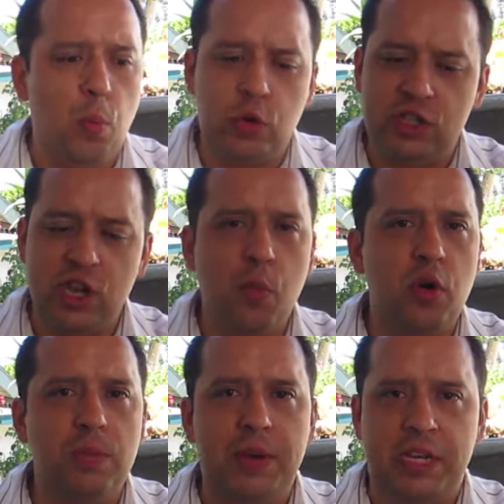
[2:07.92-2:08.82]

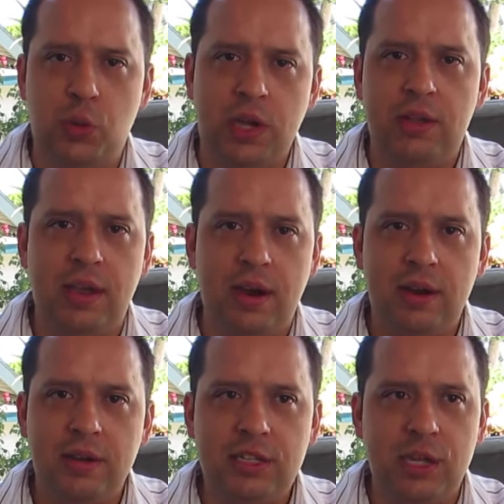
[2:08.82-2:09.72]
Somewhere in between
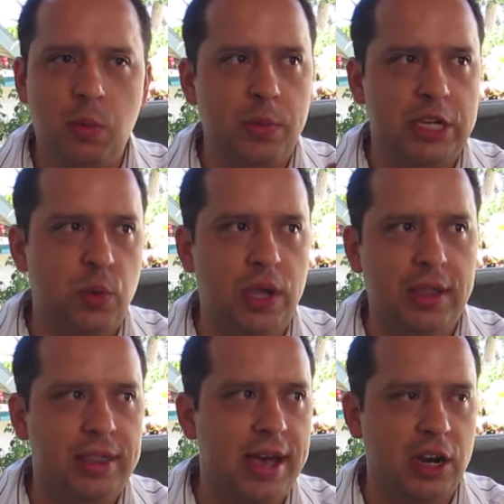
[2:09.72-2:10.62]
there, somewhere
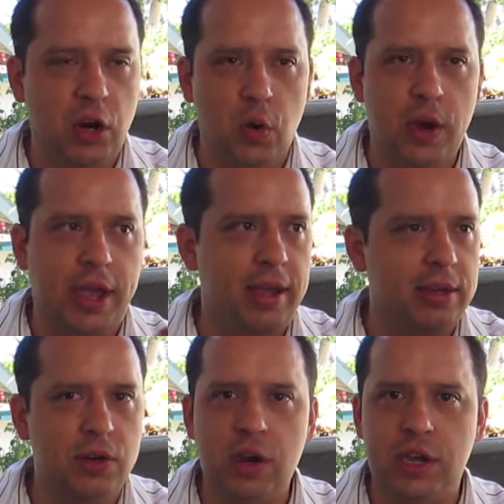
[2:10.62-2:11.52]
between that gray,
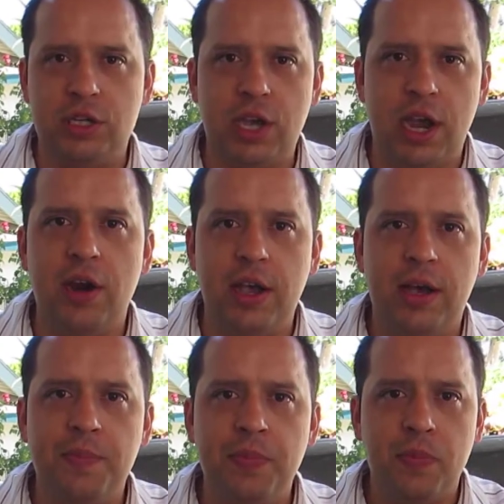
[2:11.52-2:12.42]
darkish
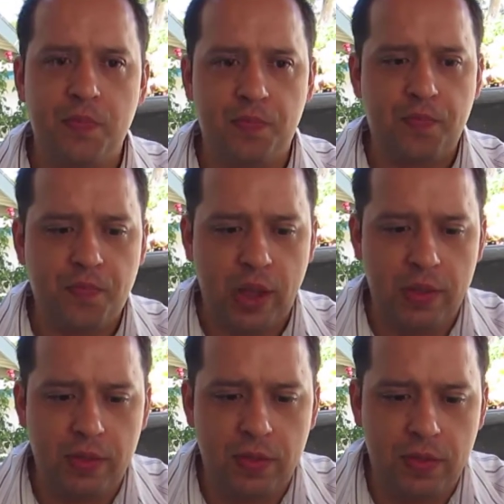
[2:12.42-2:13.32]
area,
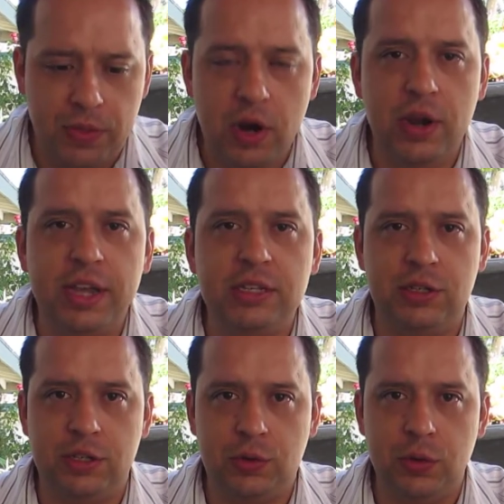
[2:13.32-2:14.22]
there is
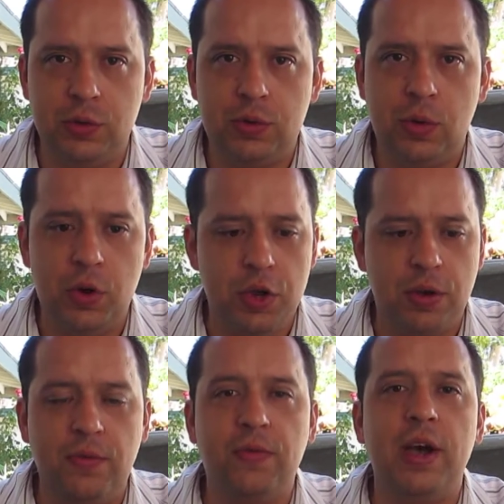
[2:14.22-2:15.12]
the truth, or you
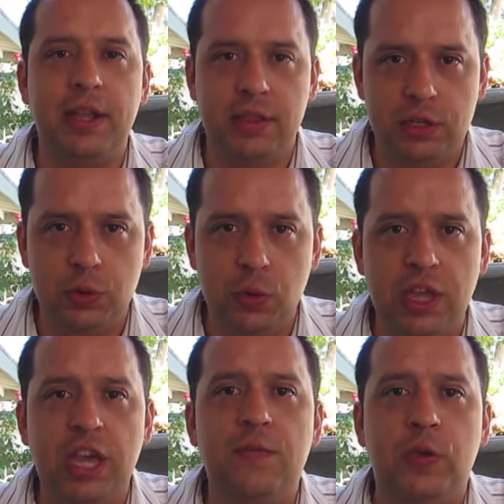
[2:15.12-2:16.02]
can find the truth
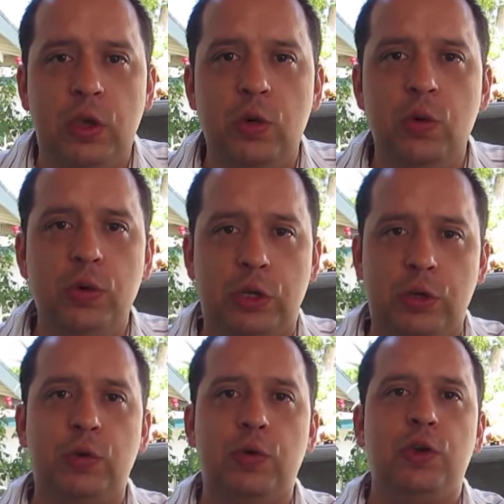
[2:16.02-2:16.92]
if you
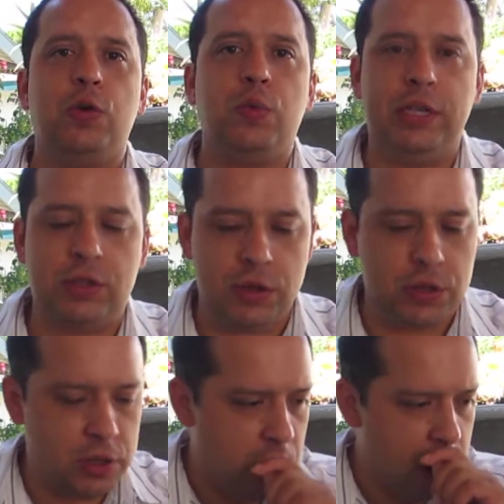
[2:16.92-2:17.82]
do your research.